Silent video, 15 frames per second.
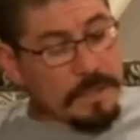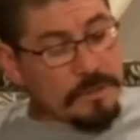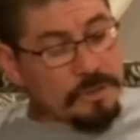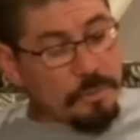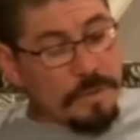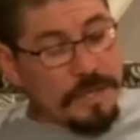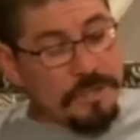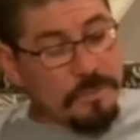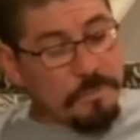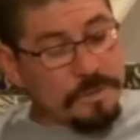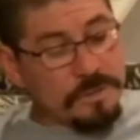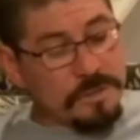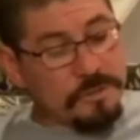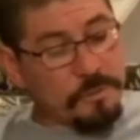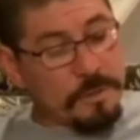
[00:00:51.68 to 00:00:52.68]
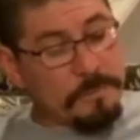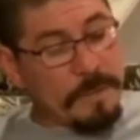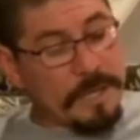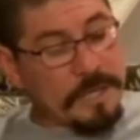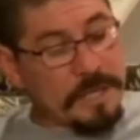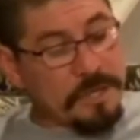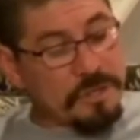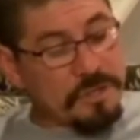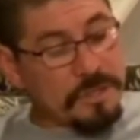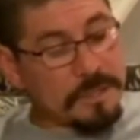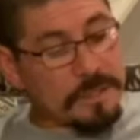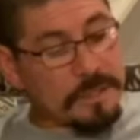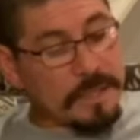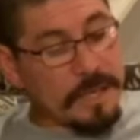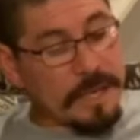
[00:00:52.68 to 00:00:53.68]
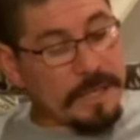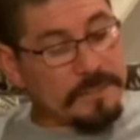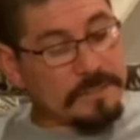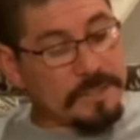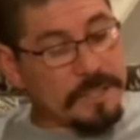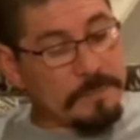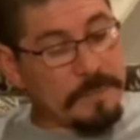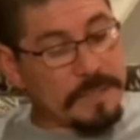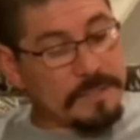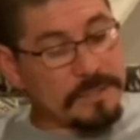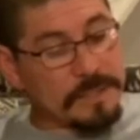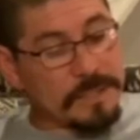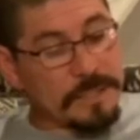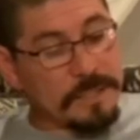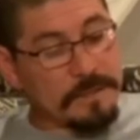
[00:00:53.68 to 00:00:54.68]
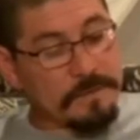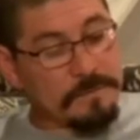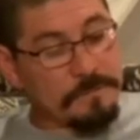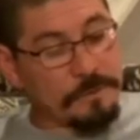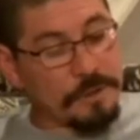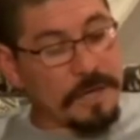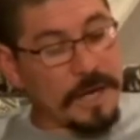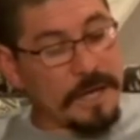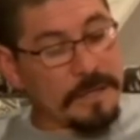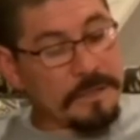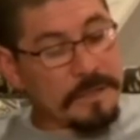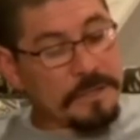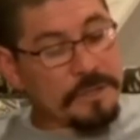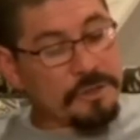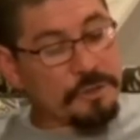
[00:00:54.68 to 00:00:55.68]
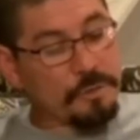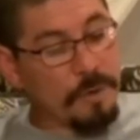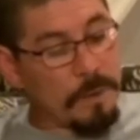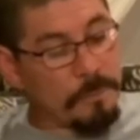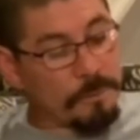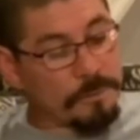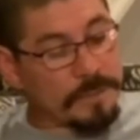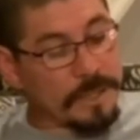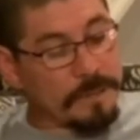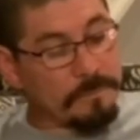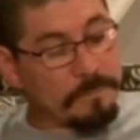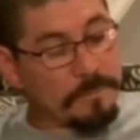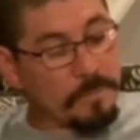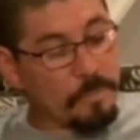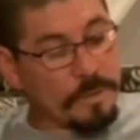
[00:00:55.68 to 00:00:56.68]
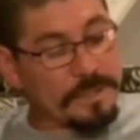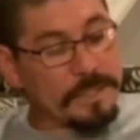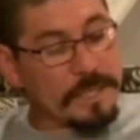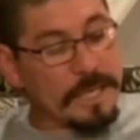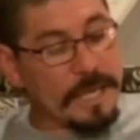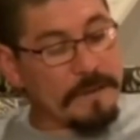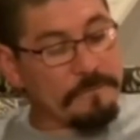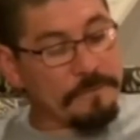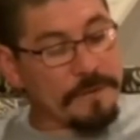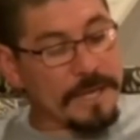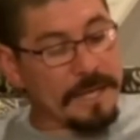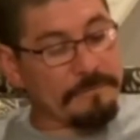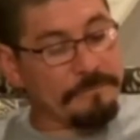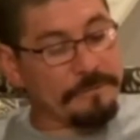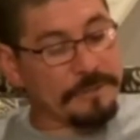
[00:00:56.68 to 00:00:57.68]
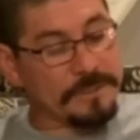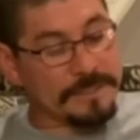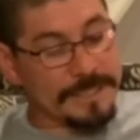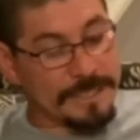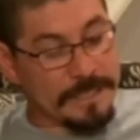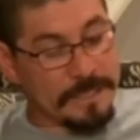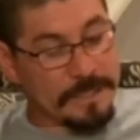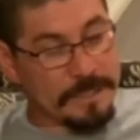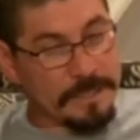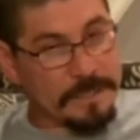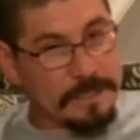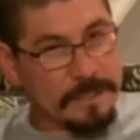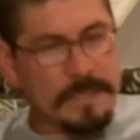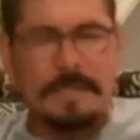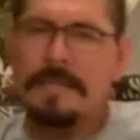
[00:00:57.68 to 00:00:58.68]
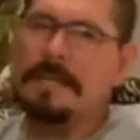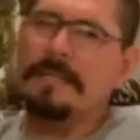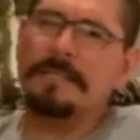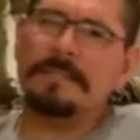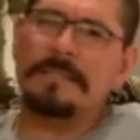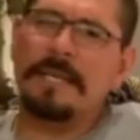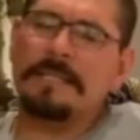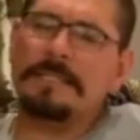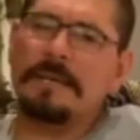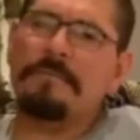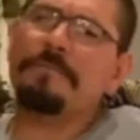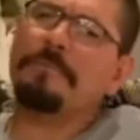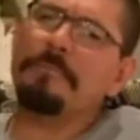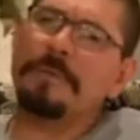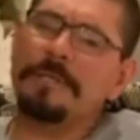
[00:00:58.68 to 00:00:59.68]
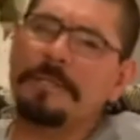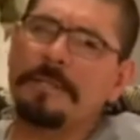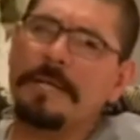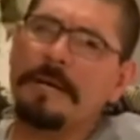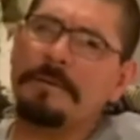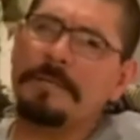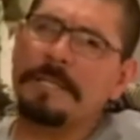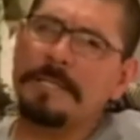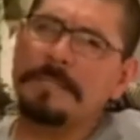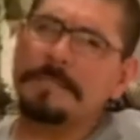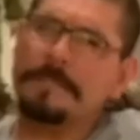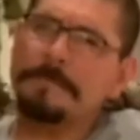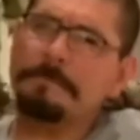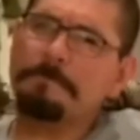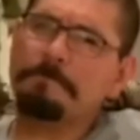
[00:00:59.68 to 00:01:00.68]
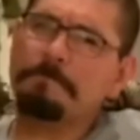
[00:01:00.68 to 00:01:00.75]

So nation was destroyed by nation and city by city, for God troubled them with every adversity." Does that sound familiar nowadays?